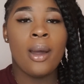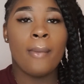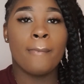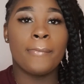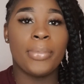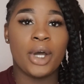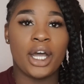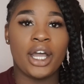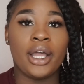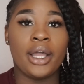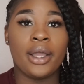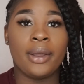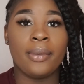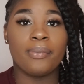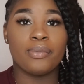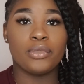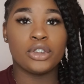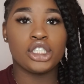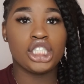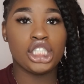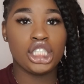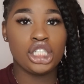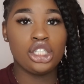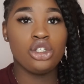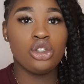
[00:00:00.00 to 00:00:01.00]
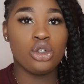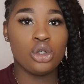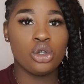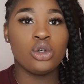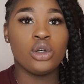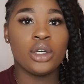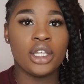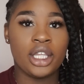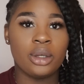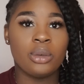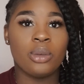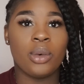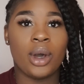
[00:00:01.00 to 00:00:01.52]
but she knew
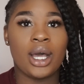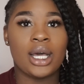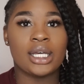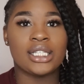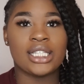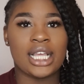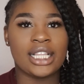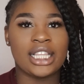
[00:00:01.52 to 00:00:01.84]
who he was.